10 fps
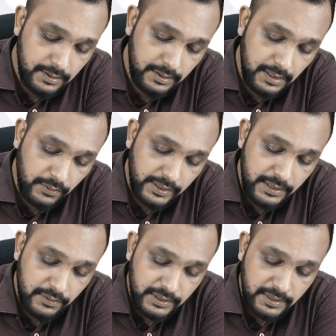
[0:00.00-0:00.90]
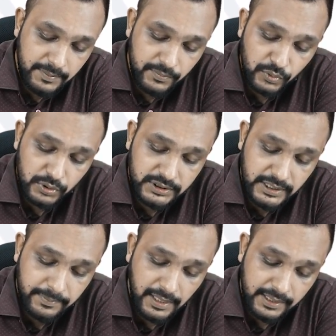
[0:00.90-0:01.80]
Now, can you tell me boot
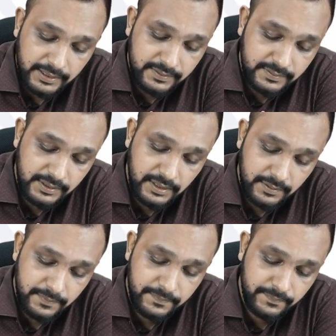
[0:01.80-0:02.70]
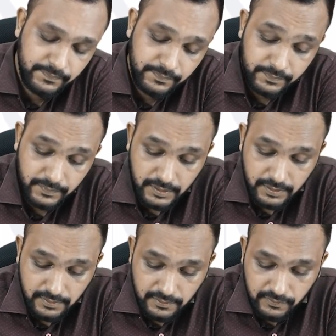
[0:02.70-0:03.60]
shaped heart is seen in?
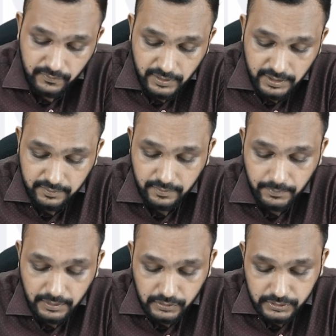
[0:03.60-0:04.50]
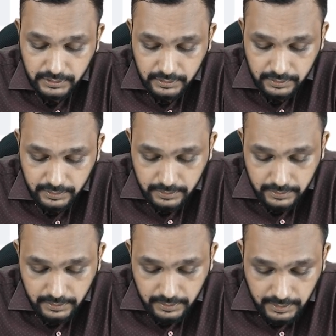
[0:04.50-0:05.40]
Very simple question.
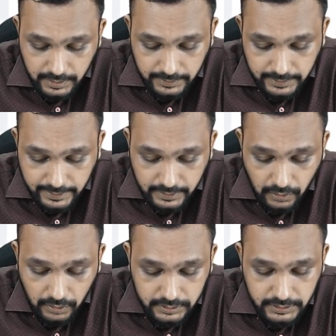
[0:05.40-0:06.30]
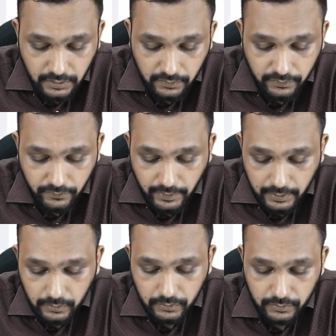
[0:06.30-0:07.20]
Tetralogy of
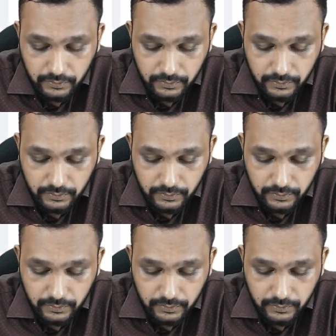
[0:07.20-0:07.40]
Fallot,